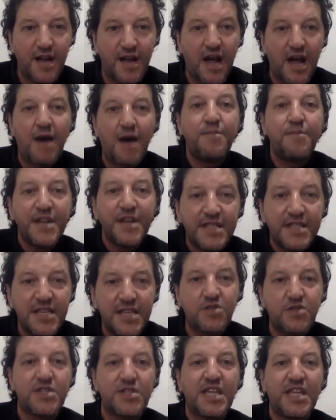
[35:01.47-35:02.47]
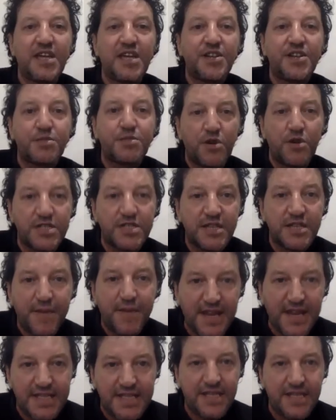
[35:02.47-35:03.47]
I'm ready to take
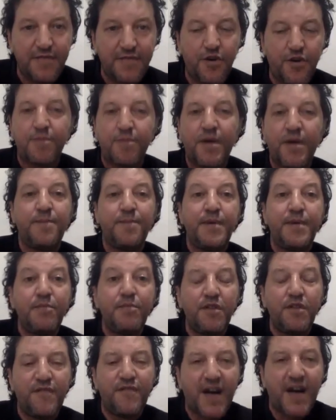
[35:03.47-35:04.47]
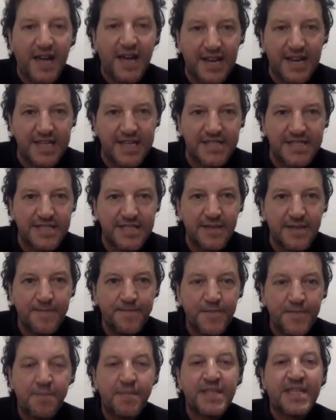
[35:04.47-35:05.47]
responsibility for my people violent,
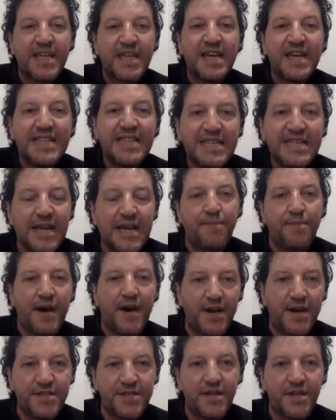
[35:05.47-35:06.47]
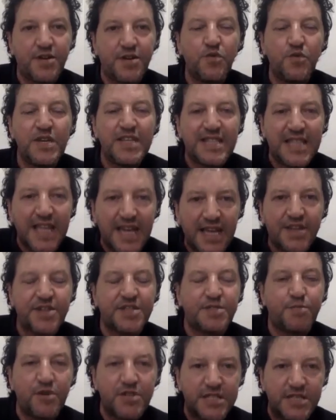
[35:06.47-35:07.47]
but I need a partner who will take
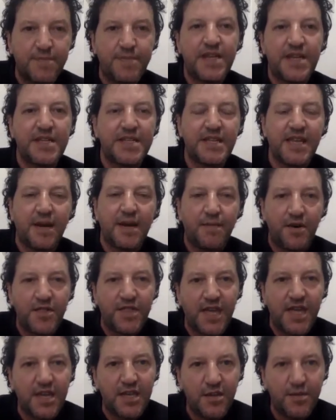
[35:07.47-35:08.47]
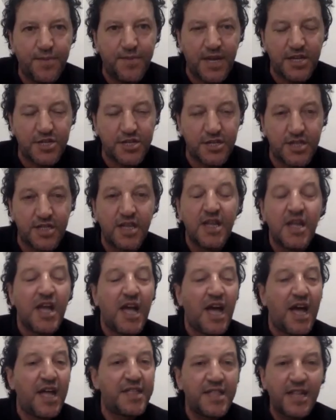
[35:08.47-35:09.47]
responsibility about the occupation,
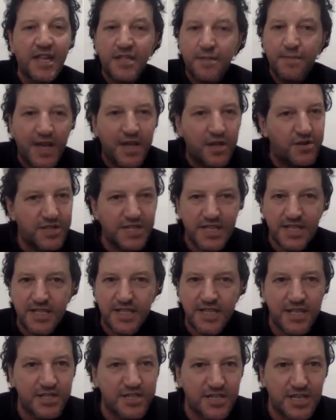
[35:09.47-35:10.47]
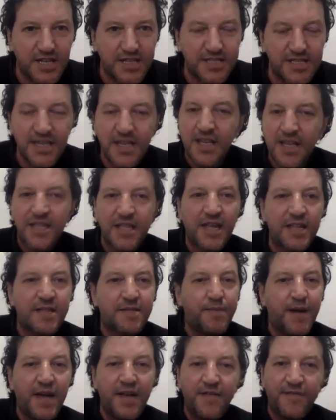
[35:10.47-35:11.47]
and not by good intentions,
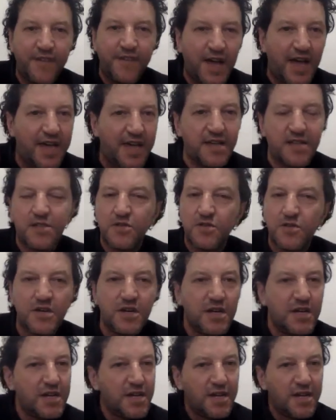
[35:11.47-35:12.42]
not by flying to